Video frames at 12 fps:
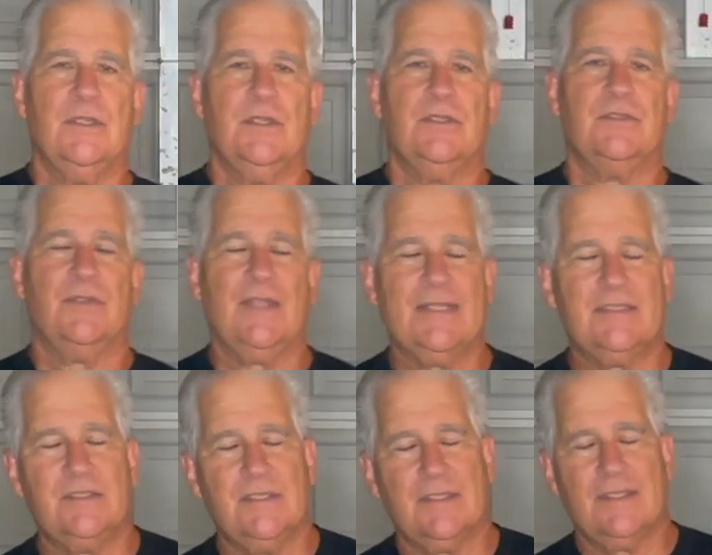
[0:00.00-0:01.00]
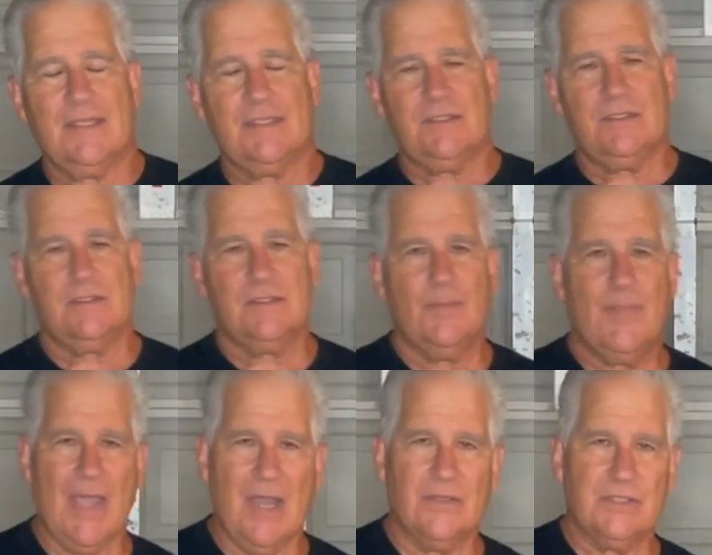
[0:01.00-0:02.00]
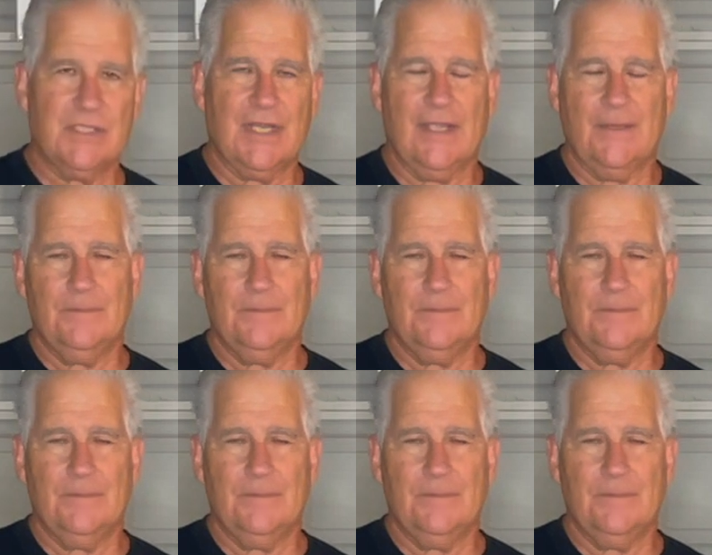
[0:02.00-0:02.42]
So that's the power jab.